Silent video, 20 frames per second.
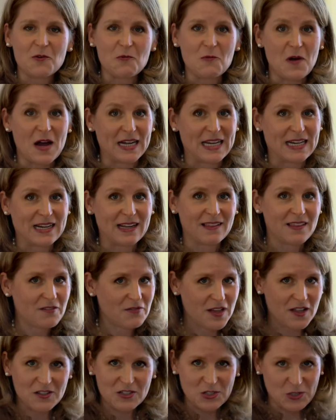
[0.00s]
Juanita
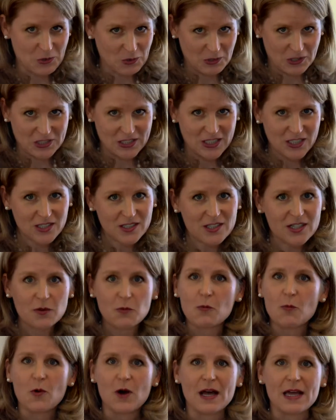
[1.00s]
Lavelle Shuler,
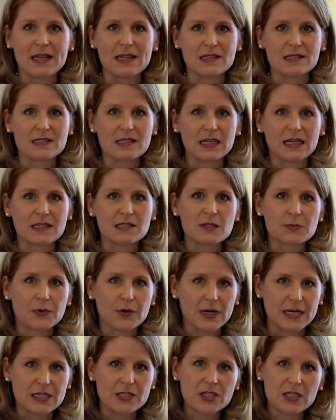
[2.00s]
was an
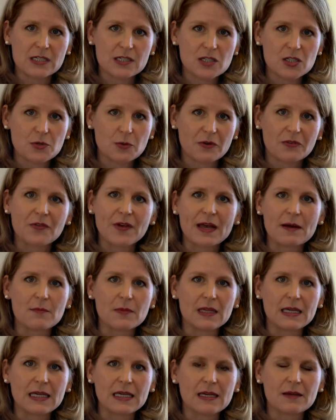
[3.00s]
inspiration to her
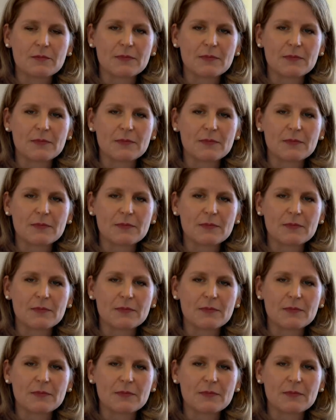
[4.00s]
family